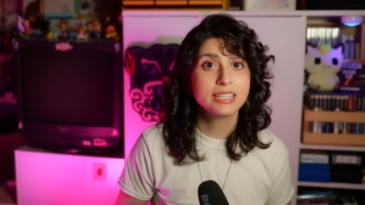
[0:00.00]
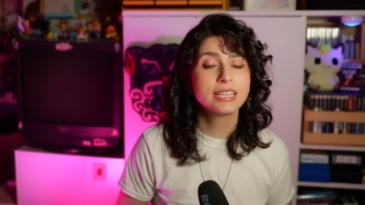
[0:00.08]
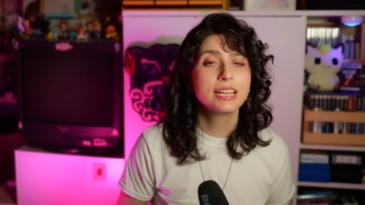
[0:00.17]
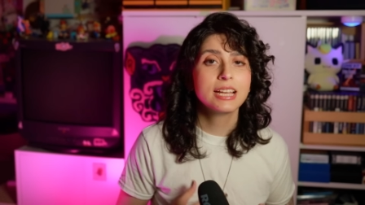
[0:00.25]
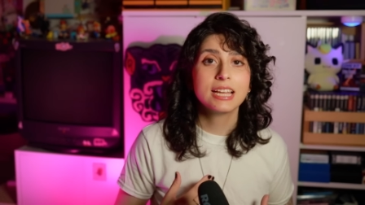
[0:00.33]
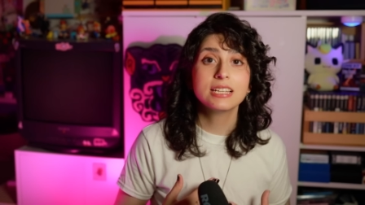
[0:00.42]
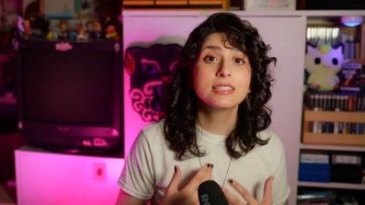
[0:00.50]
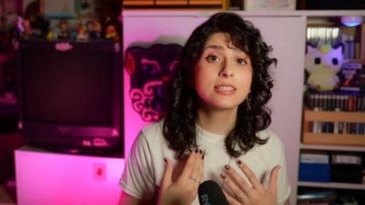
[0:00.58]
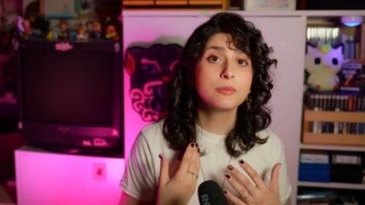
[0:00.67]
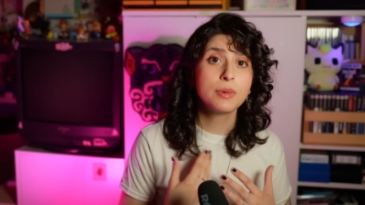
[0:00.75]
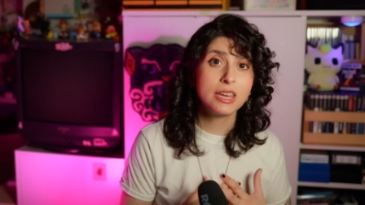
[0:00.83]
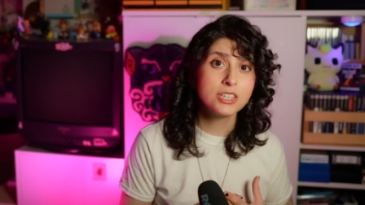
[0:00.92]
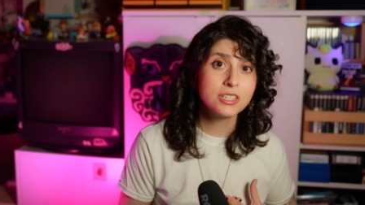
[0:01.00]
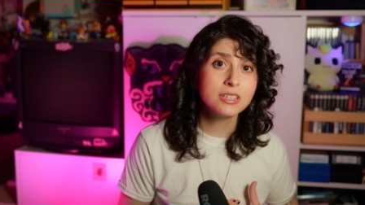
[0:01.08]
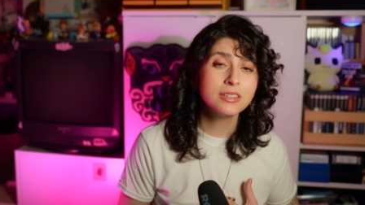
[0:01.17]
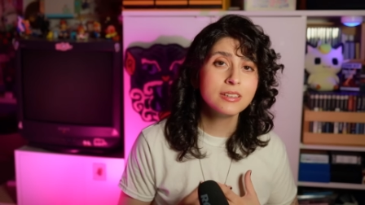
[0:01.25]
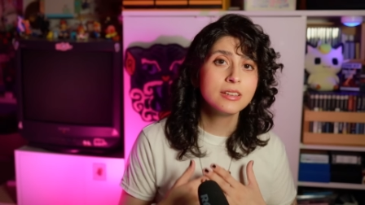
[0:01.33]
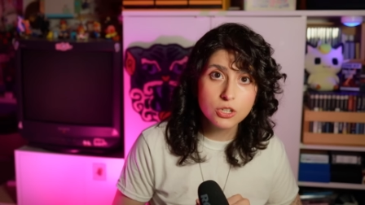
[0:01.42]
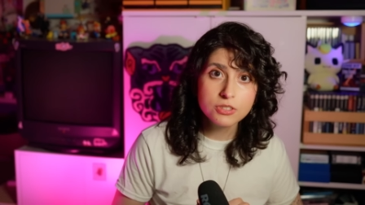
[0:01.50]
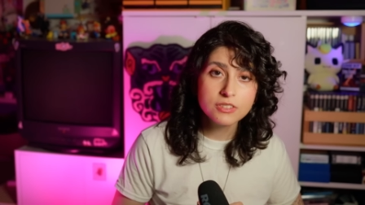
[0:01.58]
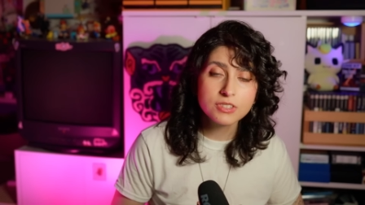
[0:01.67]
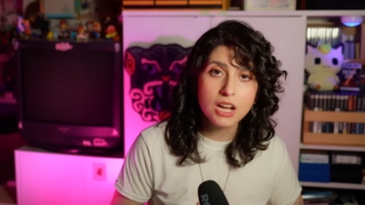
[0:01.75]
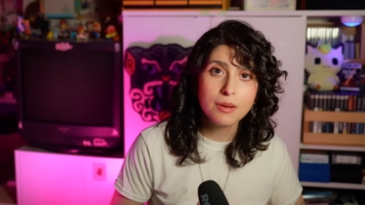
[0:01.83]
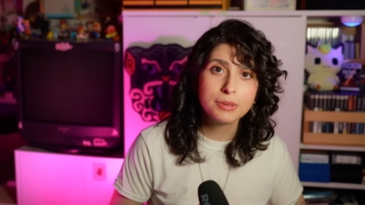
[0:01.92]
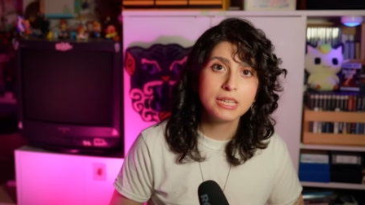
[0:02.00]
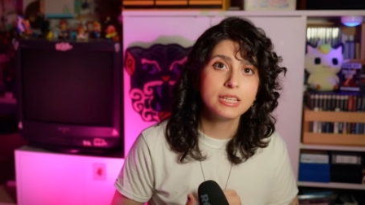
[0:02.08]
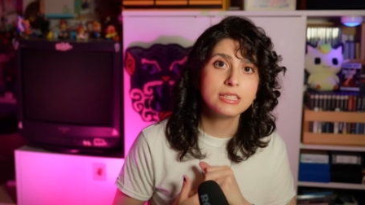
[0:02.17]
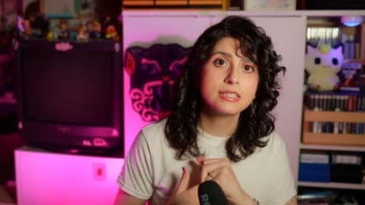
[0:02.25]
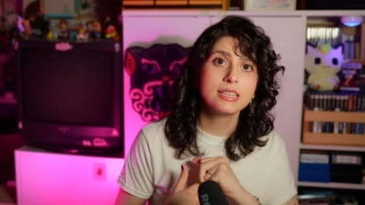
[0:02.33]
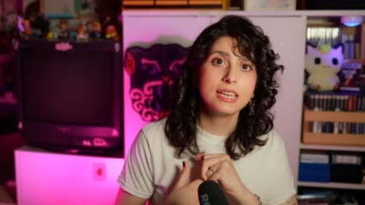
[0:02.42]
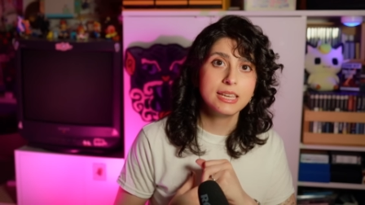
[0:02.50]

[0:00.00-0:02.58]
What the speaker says: it. In summation, Joseph Tompkins